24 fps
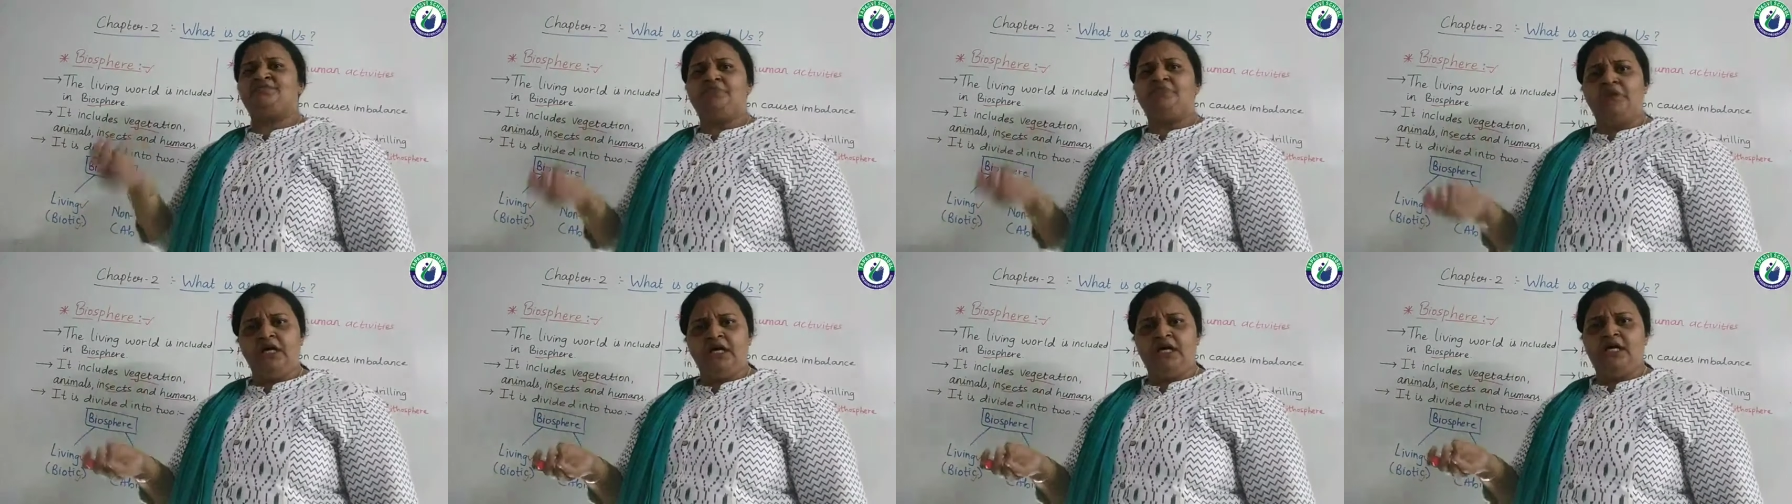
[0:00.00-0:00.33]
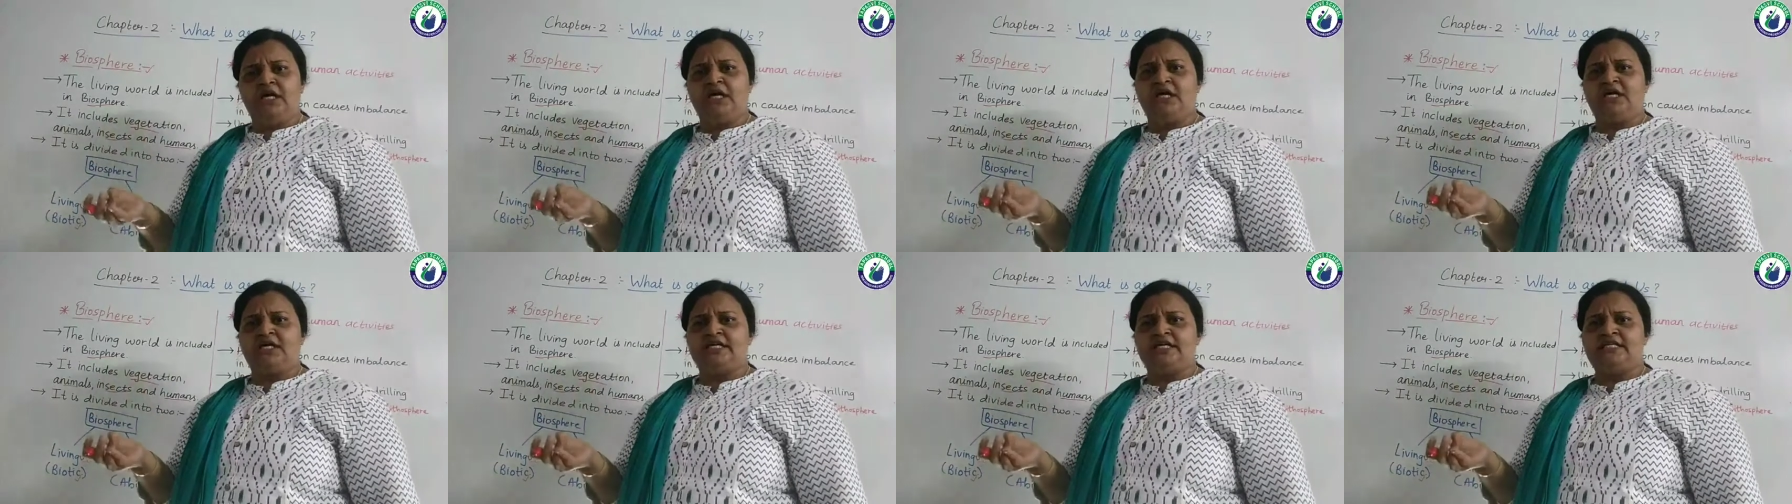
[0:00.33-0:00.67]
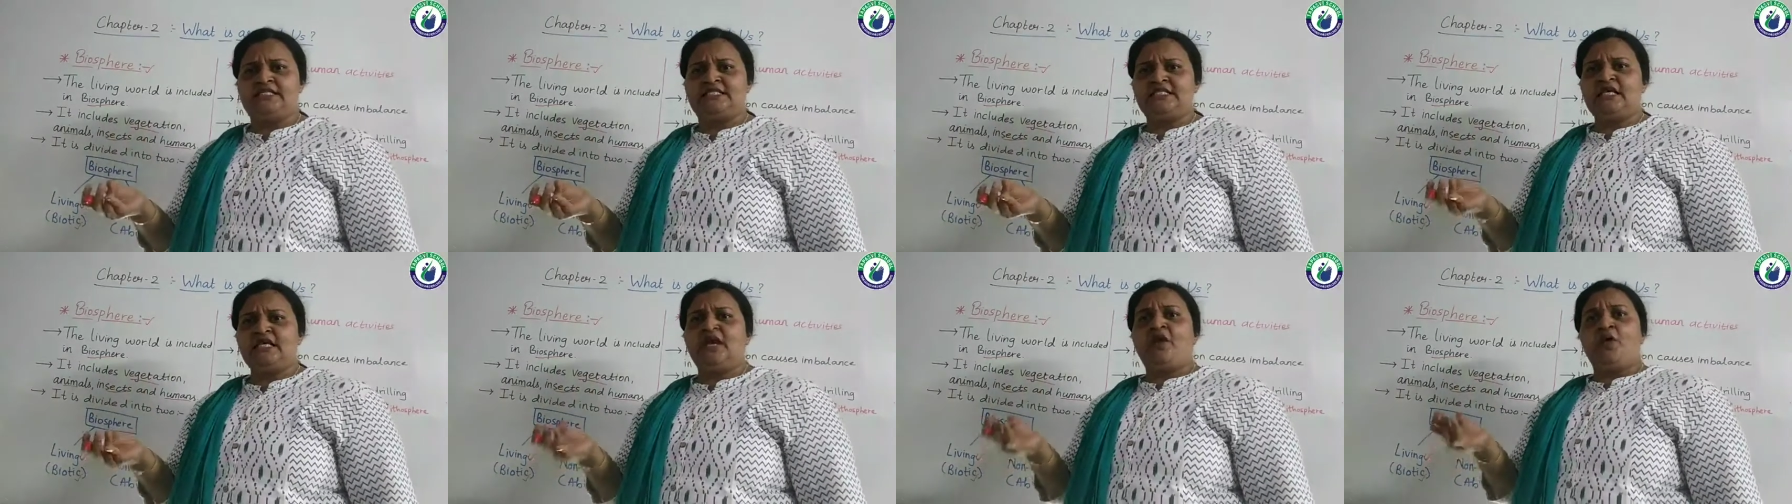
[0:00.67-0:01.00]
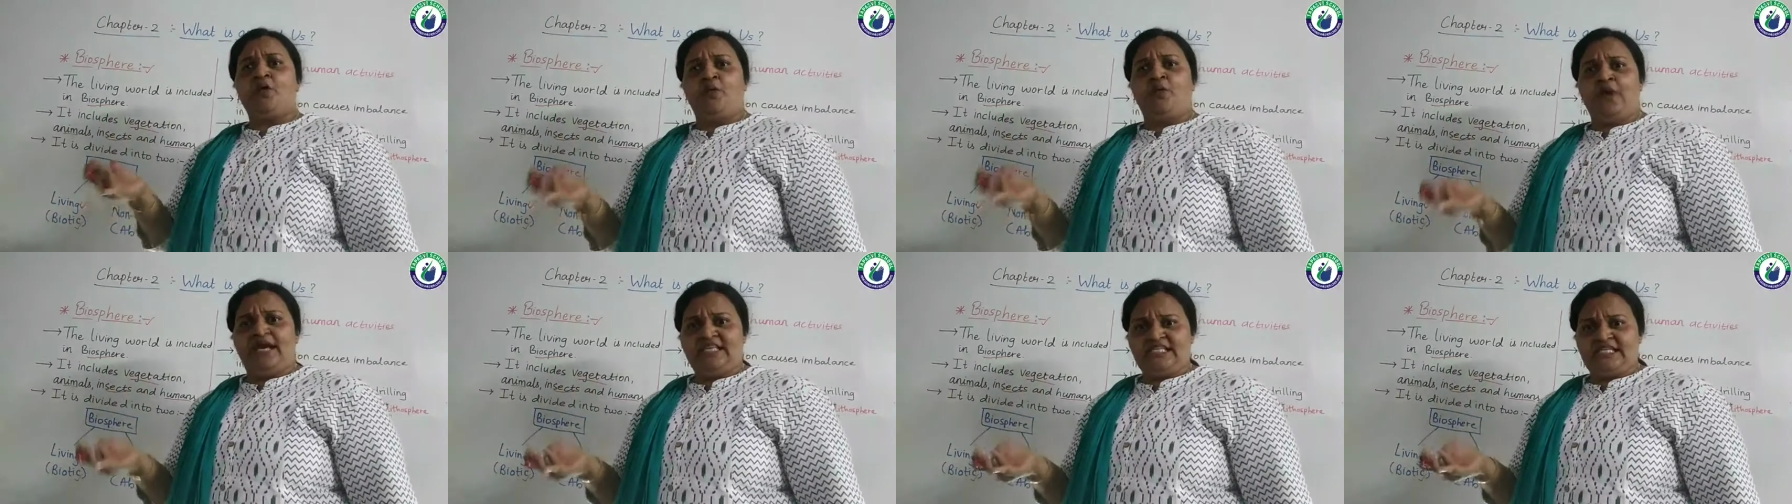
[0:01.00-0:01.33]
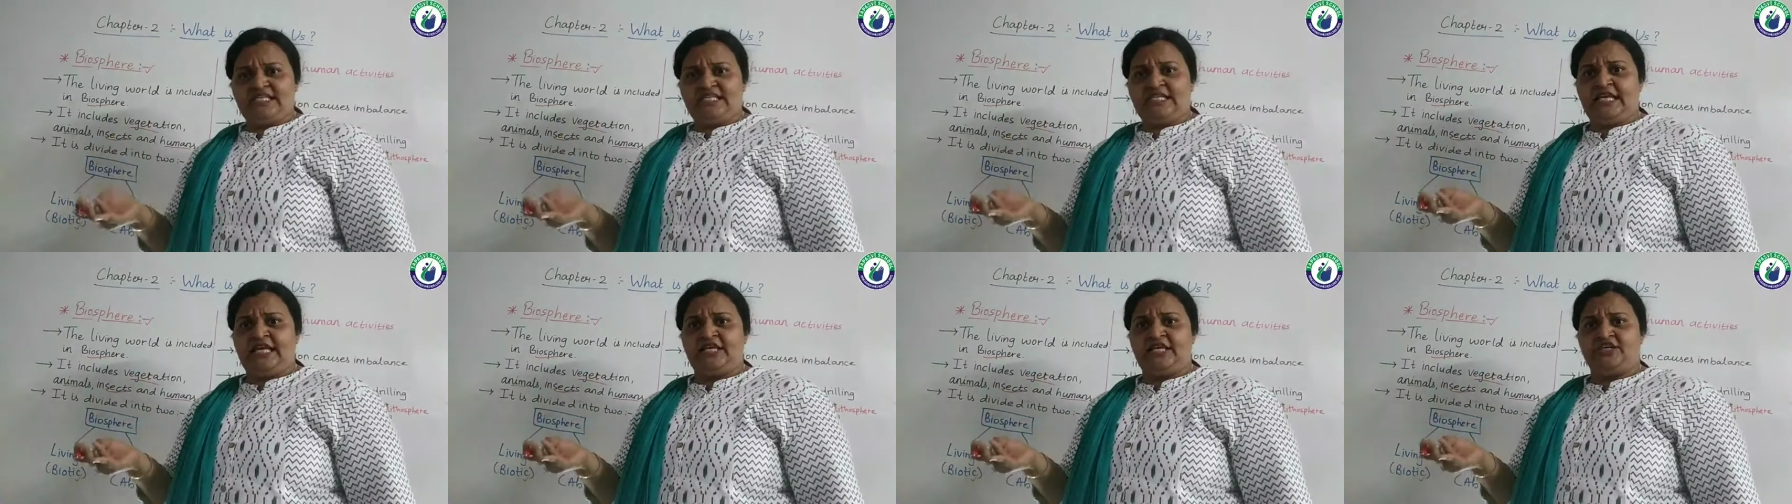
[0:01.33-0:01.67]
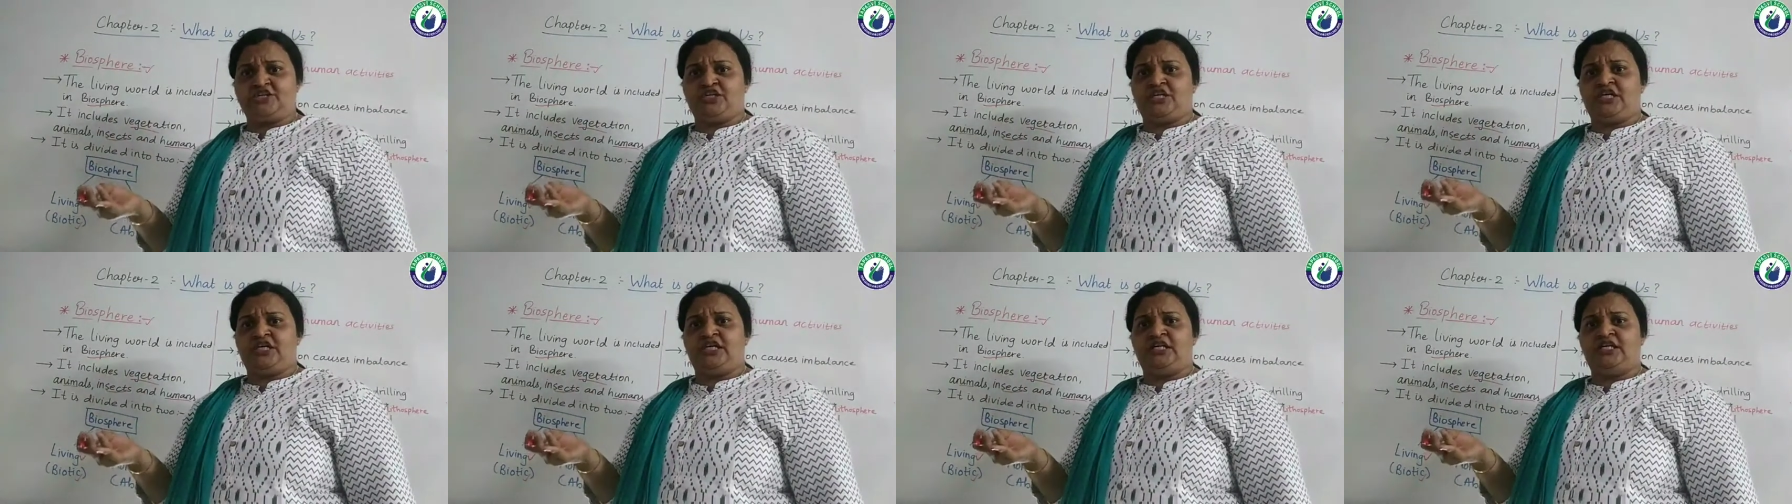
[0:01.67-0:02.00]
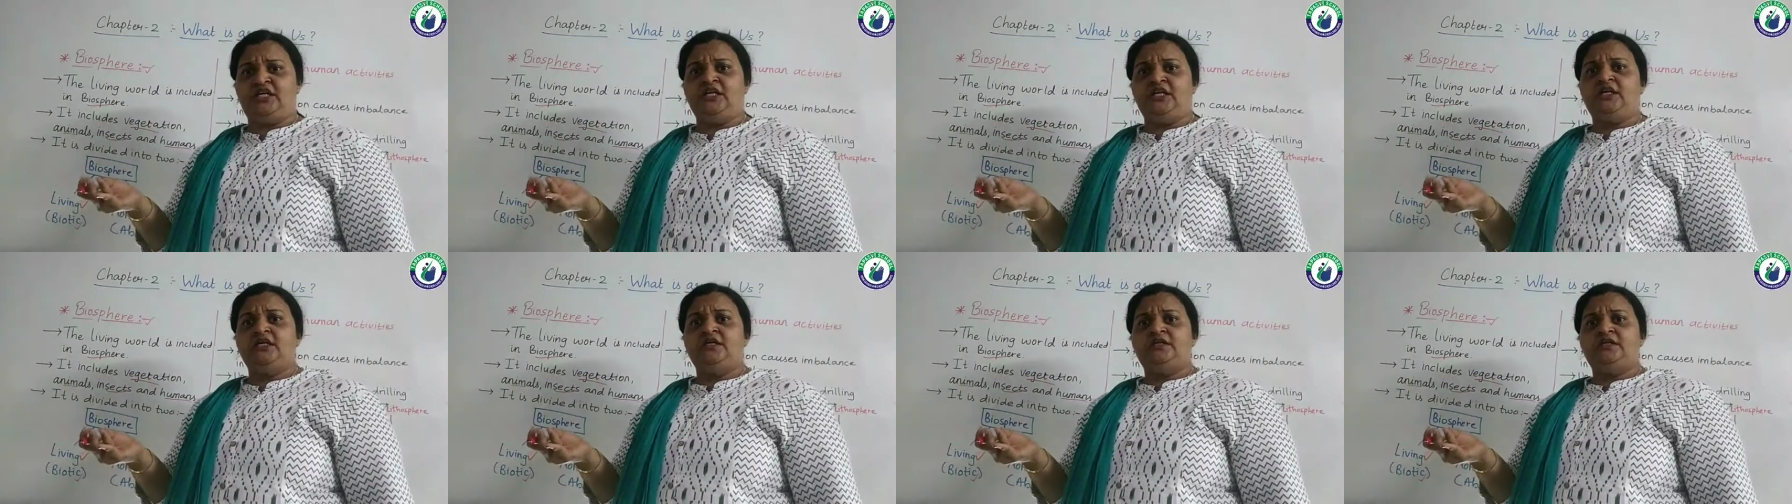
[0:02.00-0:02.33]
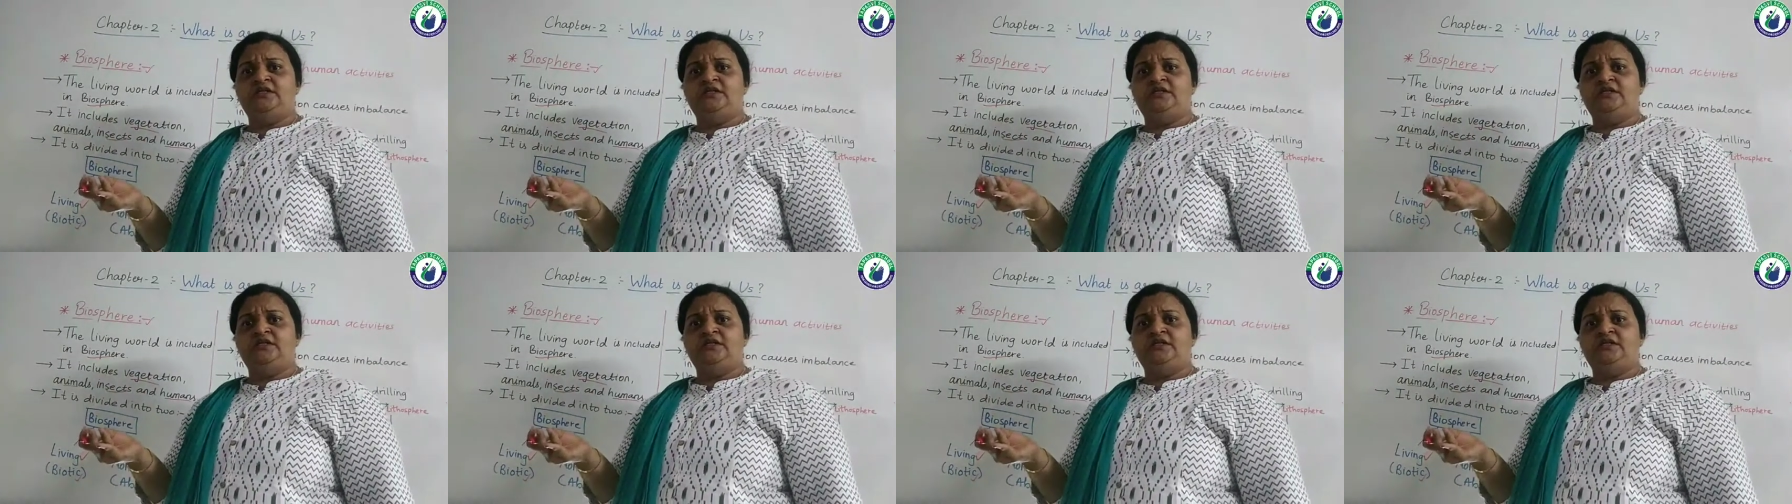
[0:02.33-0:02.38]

birds, vegetation,